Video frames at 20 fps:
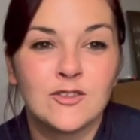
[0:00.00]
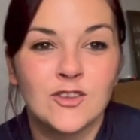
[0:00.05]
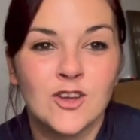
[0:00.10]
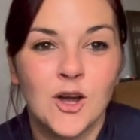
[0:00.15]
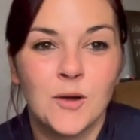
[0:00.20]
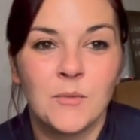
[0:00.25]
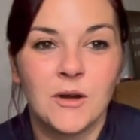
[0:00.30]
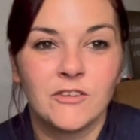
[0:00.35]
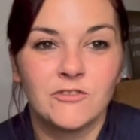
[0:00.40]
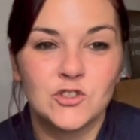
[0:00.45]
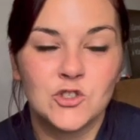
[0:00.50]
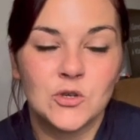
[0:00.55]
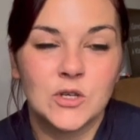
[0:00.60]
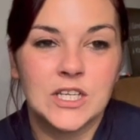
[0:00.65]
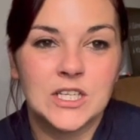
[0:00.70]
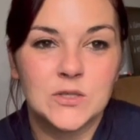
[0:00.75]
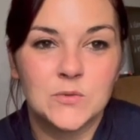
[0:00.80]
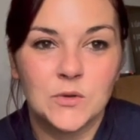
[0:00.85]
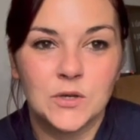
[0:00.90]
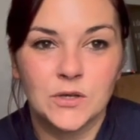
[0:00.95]
time I've
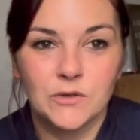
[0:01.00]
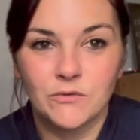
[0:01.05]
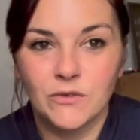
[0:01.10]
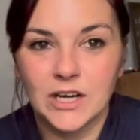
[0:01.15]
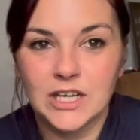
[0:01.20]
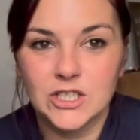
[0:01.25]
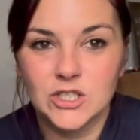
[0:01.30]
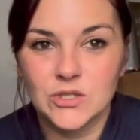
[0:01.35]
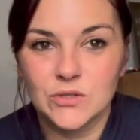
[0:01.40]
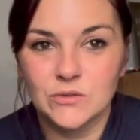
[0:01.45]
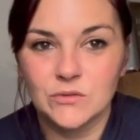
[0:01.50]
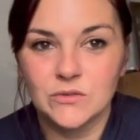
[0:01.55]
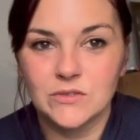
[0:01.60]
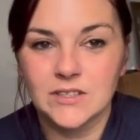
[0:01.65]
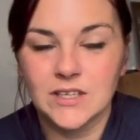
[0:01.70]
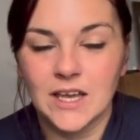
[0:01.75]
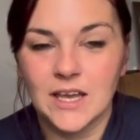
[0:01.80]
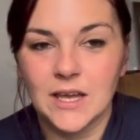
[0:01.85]
joined one of Rachel's